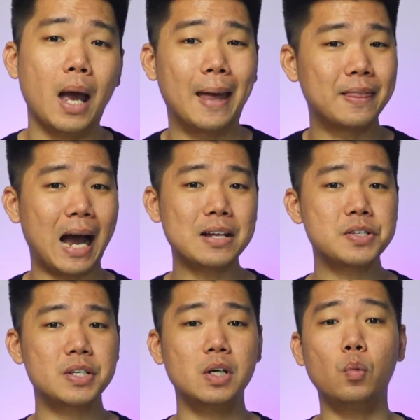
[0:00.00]
And the
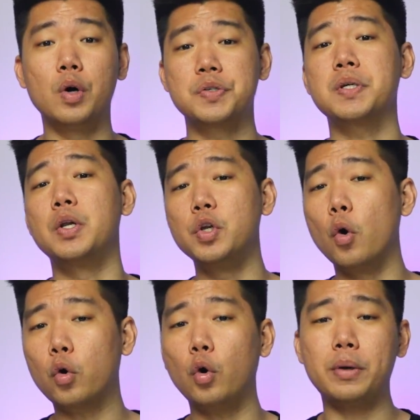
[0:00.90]
answer was a
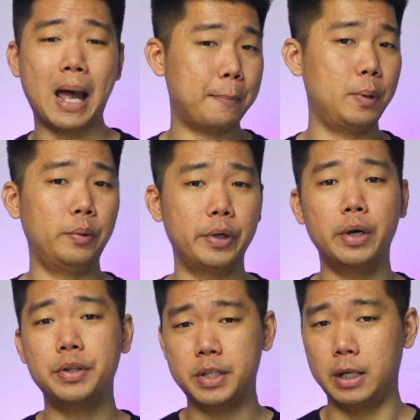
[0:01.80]
no-code app
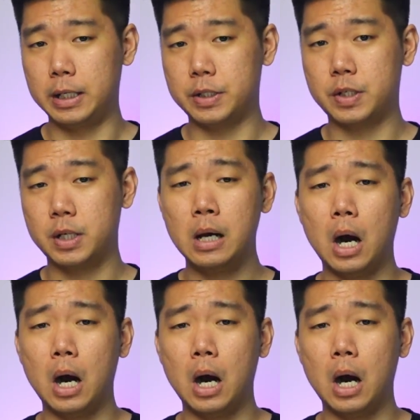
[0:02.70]
builder tier list.